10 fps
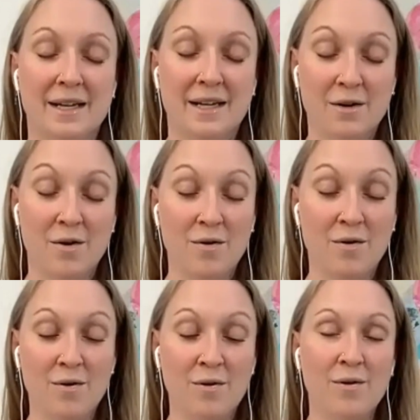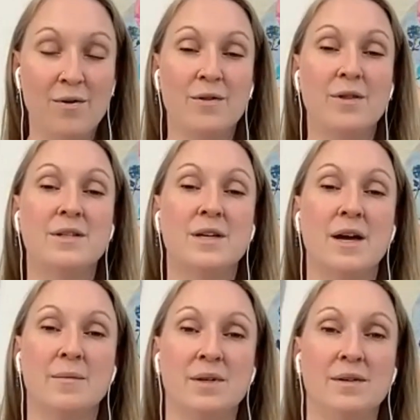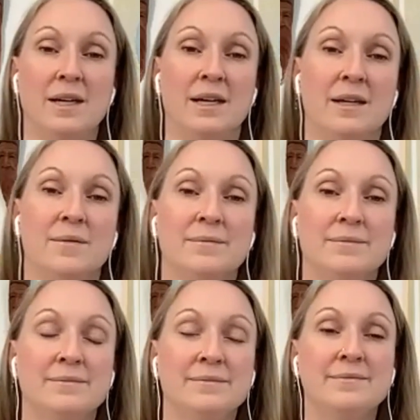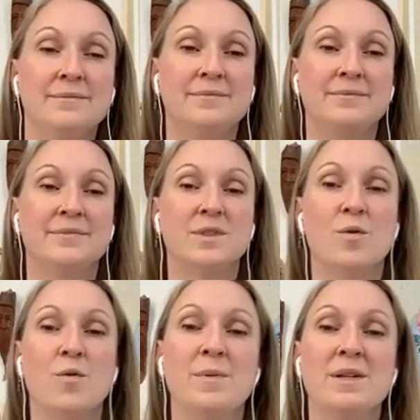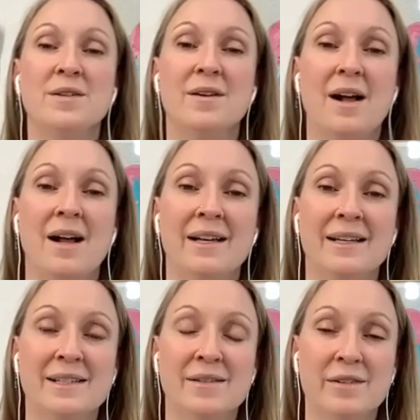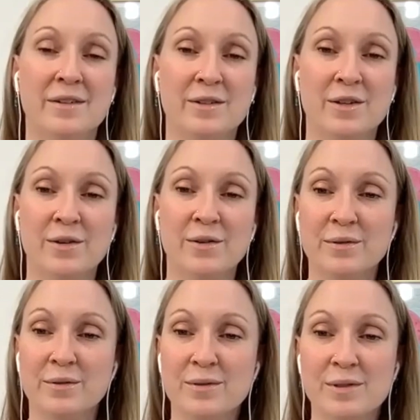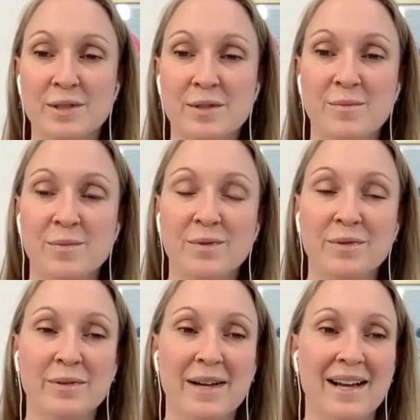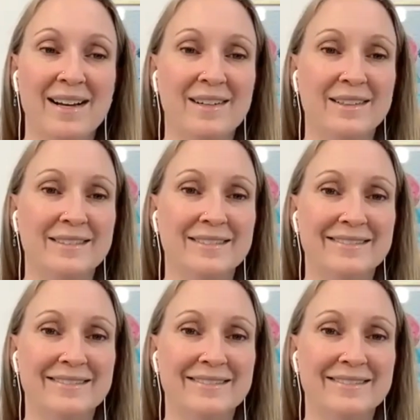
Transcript: Taking all the time you need to open your eyes if they're closed, to move around,